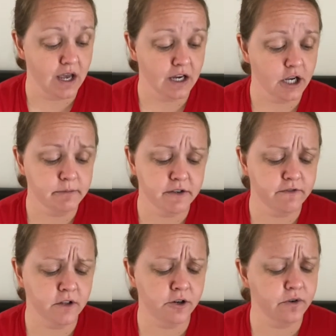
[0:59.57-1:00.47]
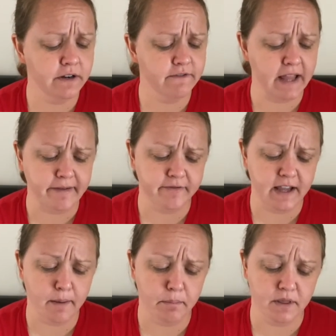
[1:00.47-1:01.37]
comes a fluttering
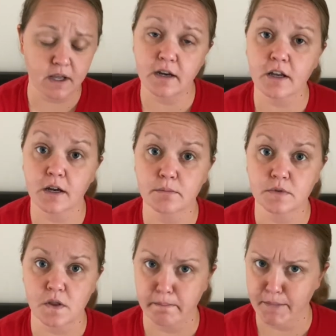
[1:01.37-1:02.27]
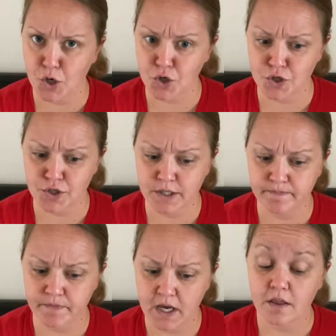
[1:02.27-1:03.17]
flap, and then comes the bird,
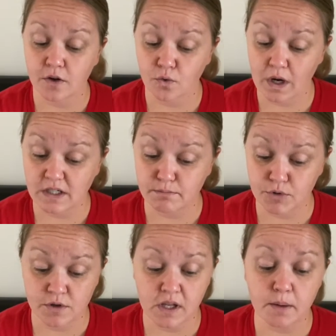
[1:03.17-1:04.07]
the great birthday